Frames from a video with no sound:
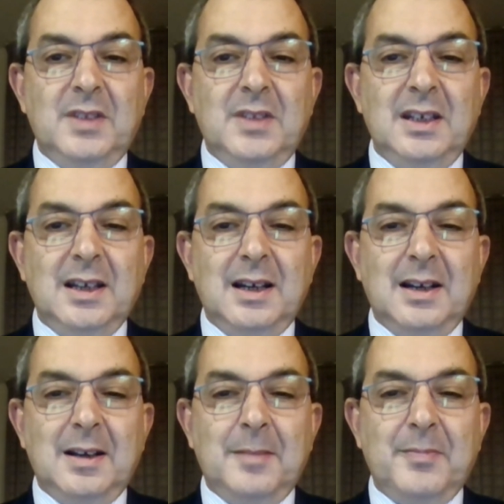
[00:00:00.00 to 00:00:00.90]
the
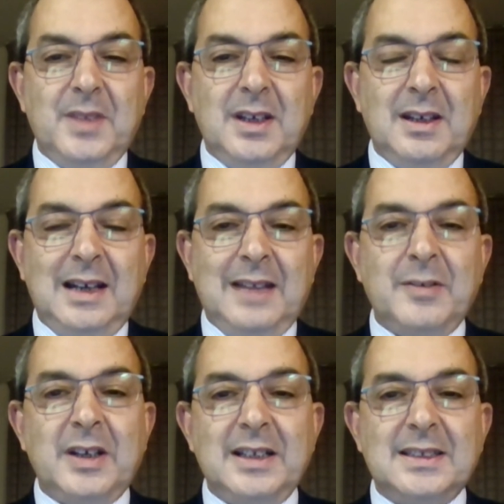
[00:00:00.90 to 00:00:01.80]

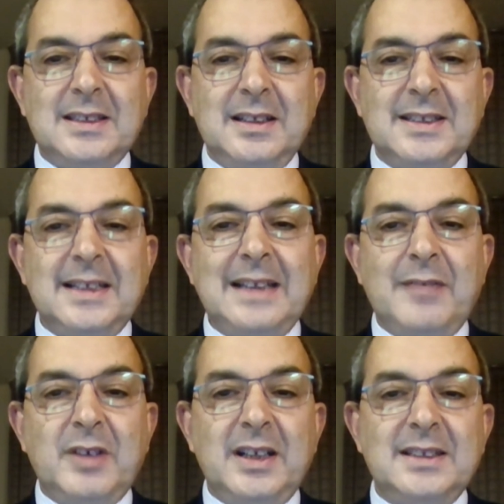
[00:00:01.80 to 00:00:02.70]
advocates, the state
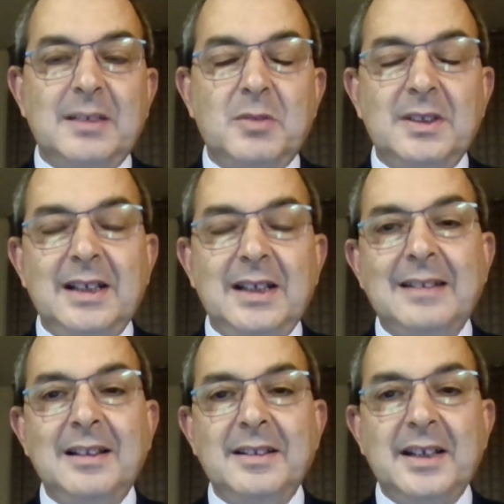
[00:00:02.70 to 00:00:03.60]
advocates that were
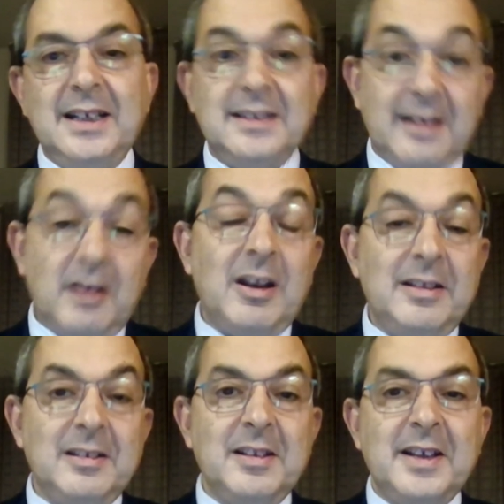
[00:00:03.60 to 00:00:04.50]
handling the case, that are
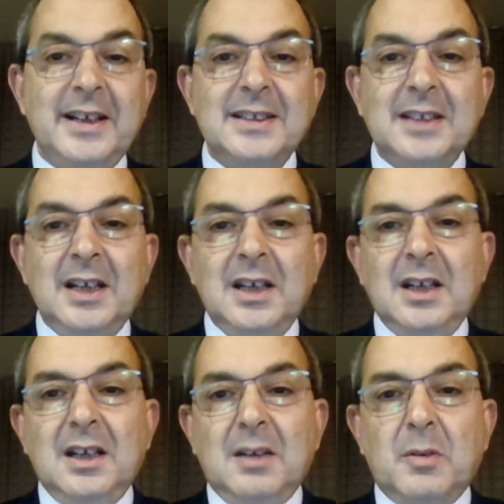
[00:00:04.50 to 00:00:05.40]
handling the case,
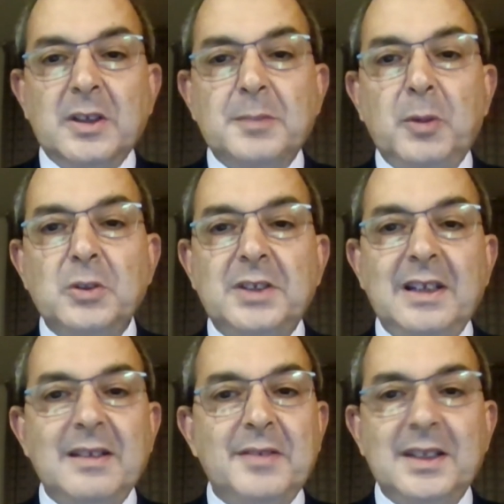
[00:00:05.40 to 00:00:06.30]
were exposed
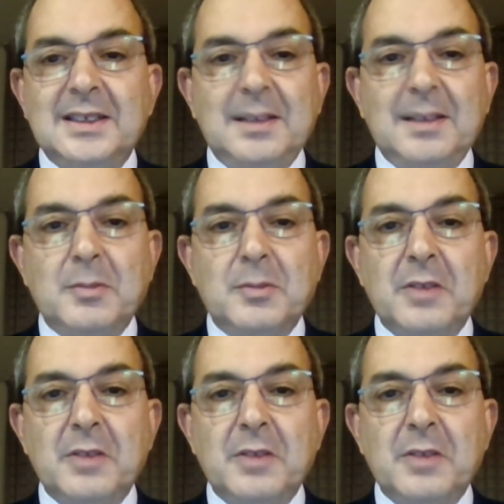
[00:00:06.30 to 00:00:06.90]
to any of this, and I'm